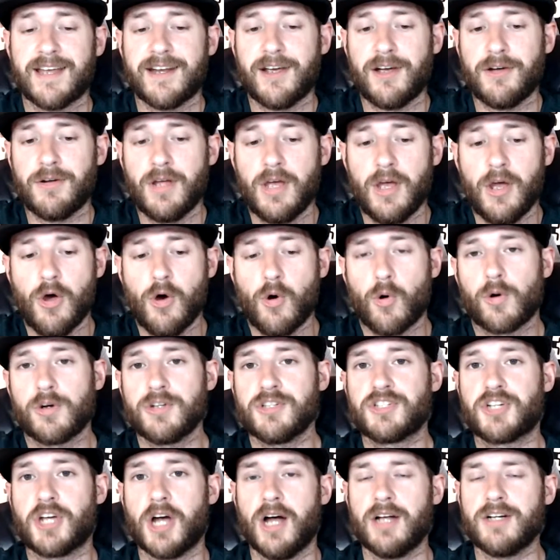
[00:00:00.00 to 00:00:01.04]
out? Or
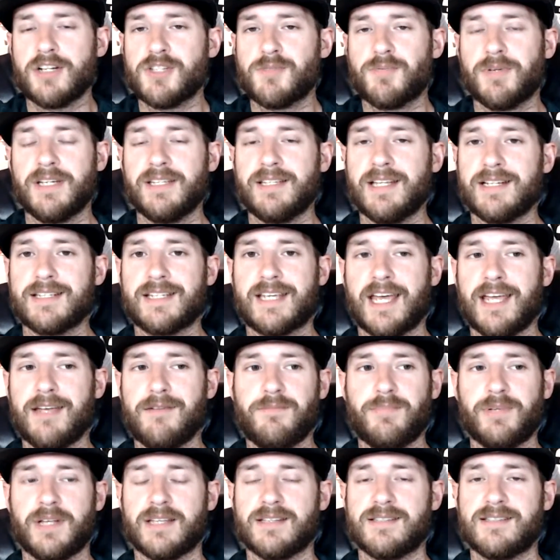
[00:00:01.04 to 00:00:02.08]
does Gane just play that
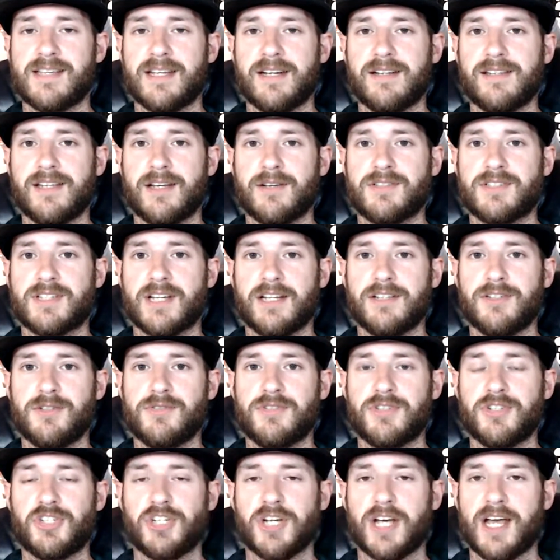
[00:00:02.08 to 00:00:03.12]
game plan, stay to the outside and
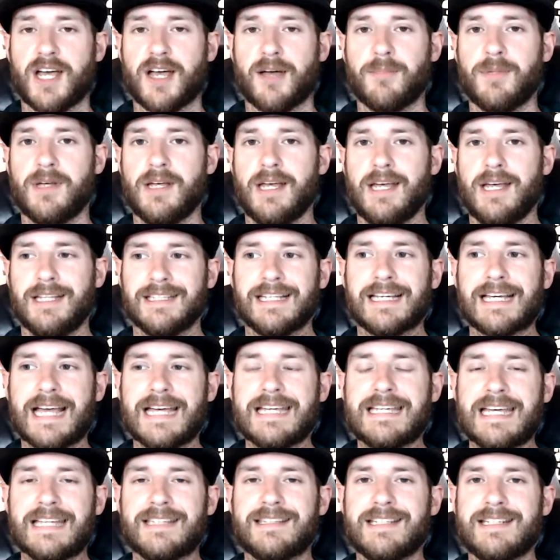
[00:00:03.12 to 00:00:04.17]
use the jab? Like, I
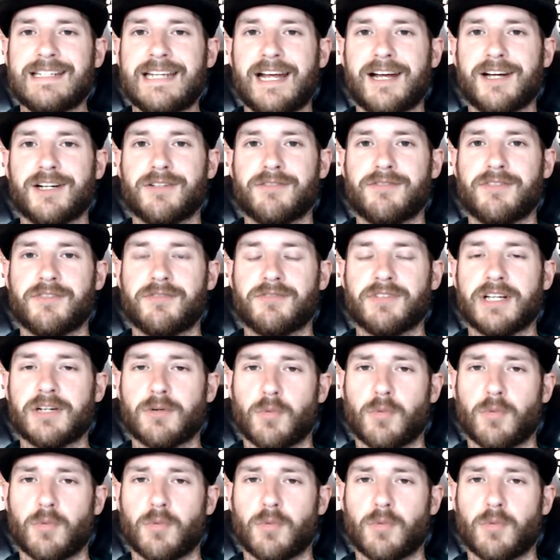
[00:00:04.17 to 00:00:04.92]
get the narrative of like,